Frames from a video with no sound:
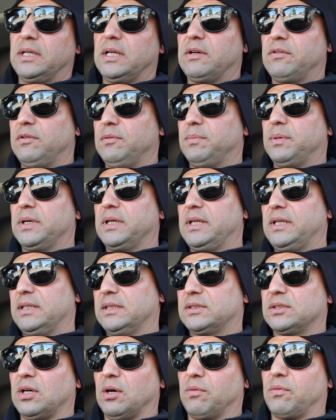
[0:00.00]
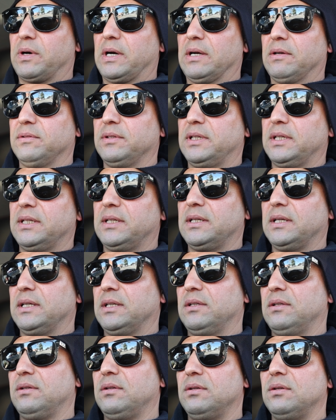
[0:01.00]
Everybody is around it,
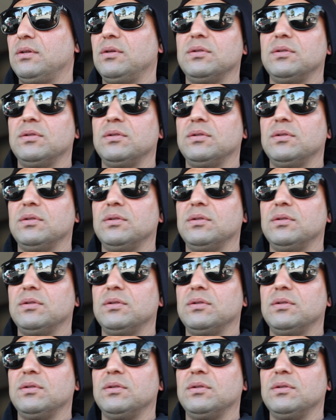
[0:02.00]
and